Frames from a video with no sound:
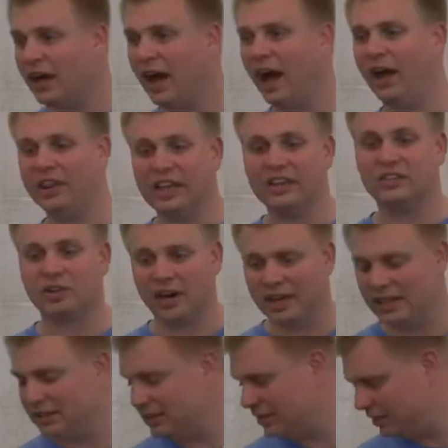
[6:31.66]
uh, these
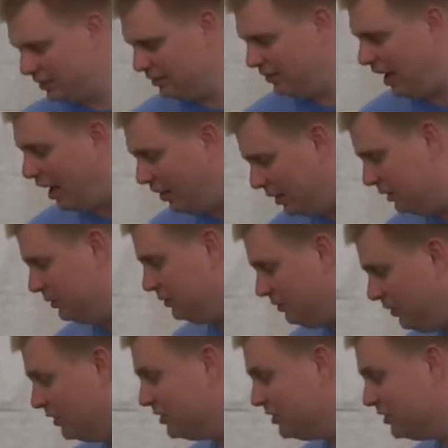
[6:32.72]
credits value for